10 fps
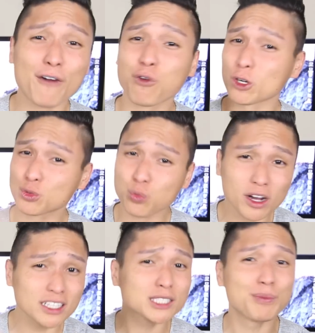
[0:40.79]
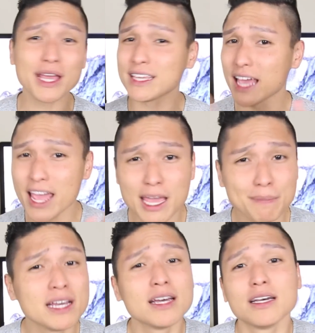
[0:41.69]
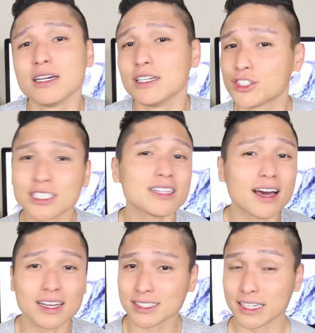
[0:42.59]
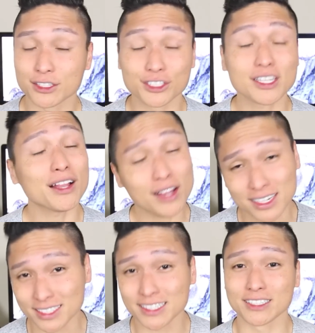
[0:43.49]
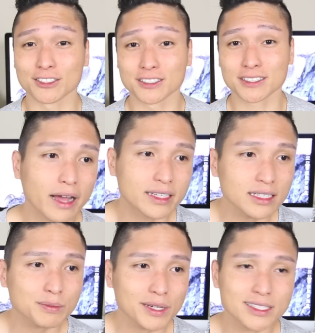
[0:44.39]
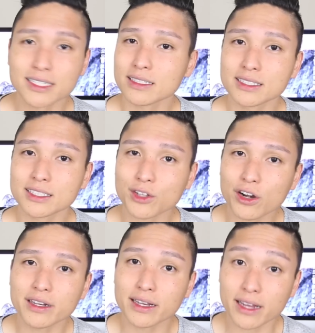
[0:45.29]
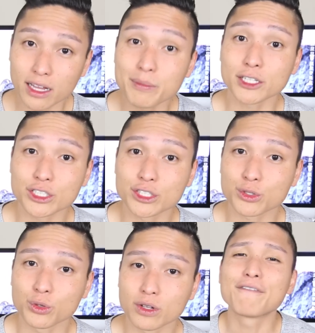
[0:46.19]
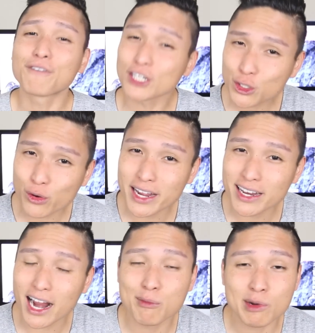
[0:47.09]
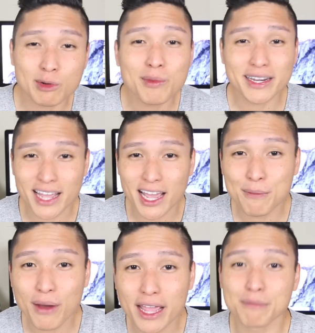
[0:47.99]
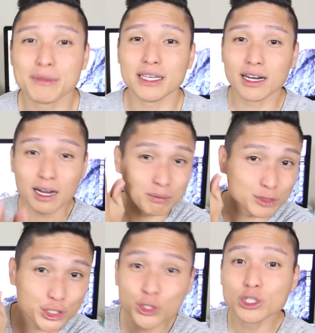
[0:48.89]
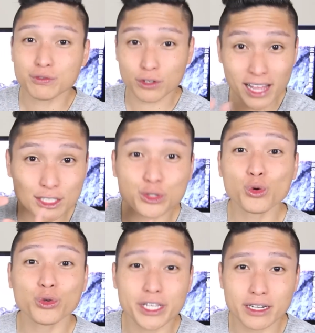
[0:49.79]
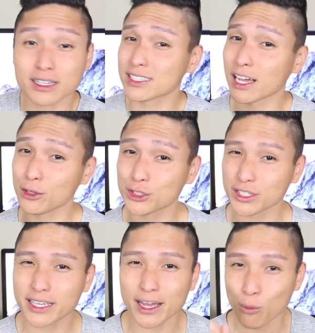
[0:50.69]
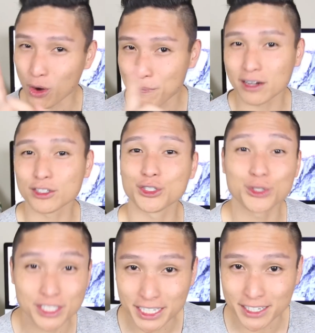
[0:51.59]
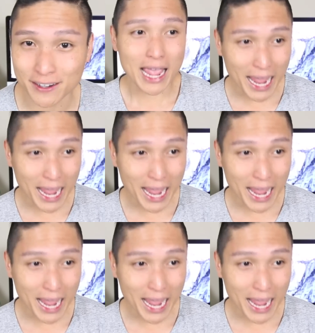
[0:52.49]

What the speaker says: Air Force Ones, Bathing Ape. Just a lot of sneakers, a lot of sneakers. I guess my sickness started in elementary school. In first grade, I remember my dad buying me shoes for that school year, because I usually get one pair of shoes a year.